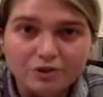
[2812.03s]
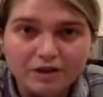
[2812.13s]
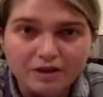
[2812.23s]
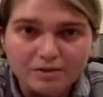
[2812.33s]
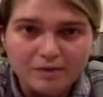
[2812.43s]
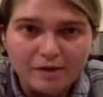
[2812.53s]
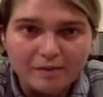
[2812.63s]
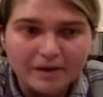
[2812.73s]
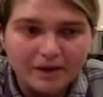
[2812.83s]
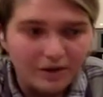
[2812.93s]
cooking as well,
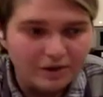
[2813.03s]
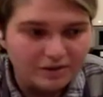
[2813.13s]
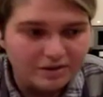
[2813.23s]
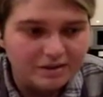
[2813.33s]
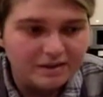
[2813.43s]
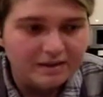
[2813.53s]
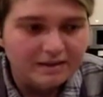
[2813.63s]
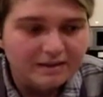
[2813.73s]
because